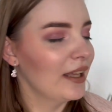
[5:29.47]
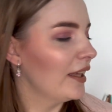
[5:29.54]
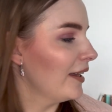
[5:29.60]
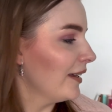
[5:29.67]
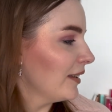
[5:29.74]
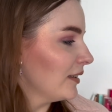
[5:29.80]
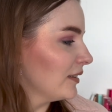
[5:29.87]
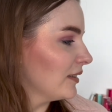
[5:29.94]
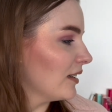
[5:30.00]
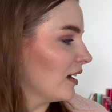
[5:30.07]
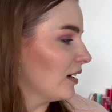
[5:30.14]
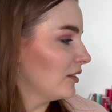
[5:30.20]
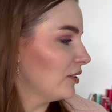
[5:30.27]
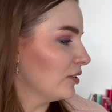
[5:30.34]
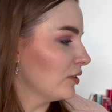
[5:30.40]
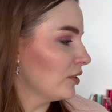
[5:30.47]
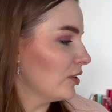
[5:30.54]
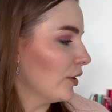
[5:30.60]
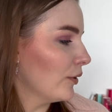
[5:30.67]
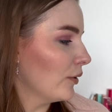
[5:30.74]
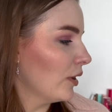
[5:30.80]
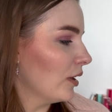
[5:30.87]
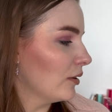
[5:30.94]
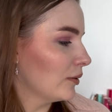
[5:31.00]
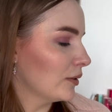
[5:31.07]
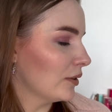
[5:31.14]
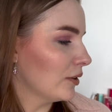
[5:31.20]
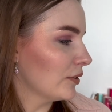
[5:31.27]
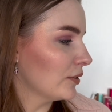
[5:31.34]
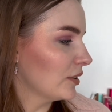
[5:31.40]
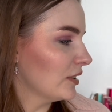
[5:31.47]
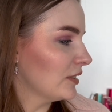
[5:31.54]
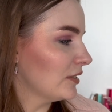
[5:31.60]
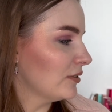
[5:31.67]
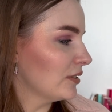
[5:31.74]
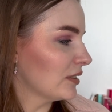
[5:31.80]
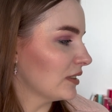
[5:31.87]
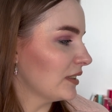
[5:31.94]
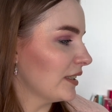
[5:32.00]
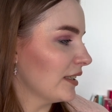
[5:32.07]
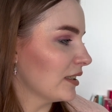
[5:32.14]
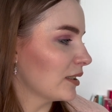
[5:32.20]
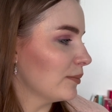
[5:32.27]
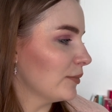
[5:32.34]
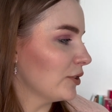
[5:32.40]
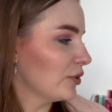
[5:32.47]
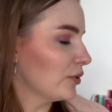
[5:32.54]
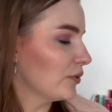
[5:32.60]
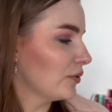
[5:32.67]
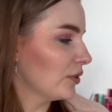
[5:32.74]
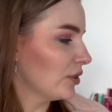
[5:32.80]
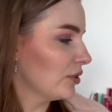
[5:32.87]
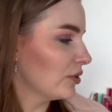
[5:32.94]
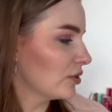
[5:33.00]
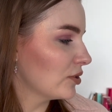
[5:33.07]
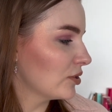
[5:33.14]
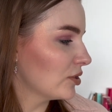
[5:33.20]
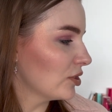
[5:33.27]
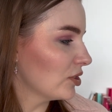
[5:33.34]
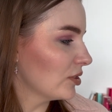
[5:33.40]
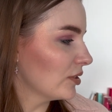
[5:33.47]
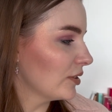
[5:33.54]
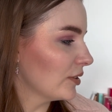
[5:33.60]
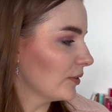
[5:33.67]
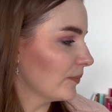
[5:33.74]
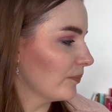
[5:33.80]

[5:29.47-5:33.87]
And I don't know how long it will take me to finish it.